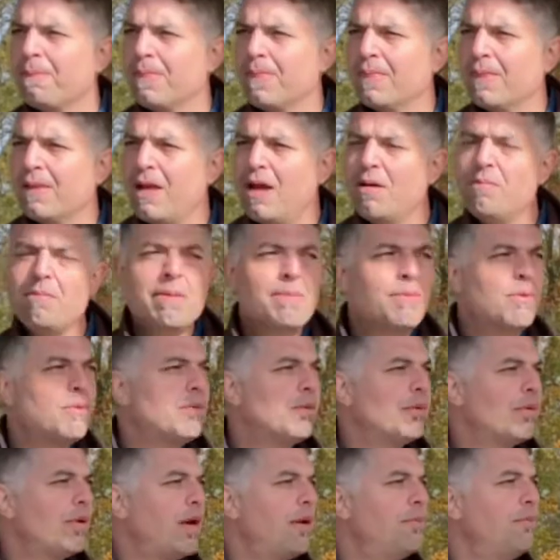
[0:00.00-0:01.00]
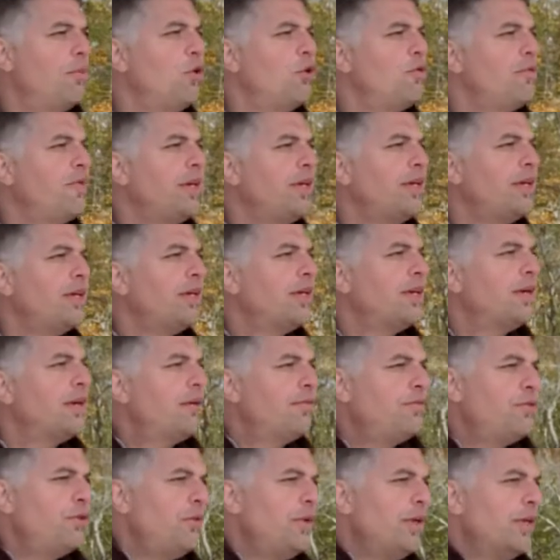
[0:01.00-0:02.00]
I remember a movie
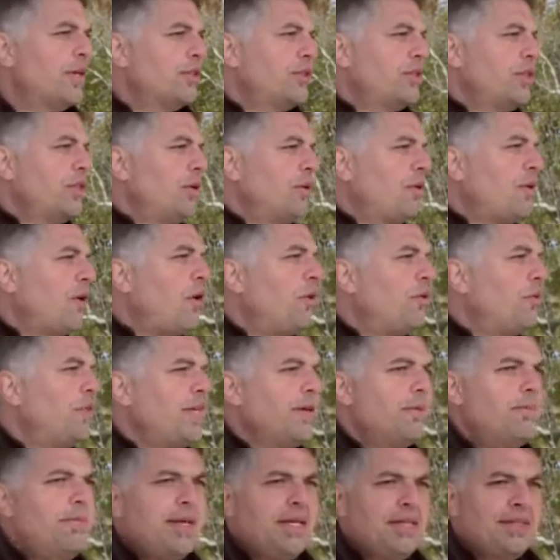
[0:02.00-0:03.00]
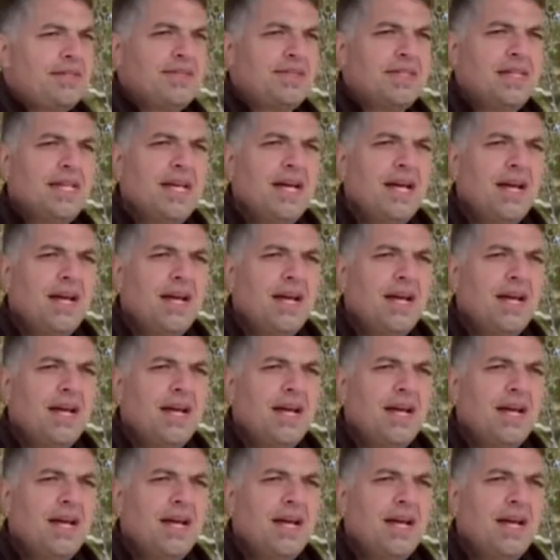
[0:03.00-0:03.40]
a few years ago called The Abyss.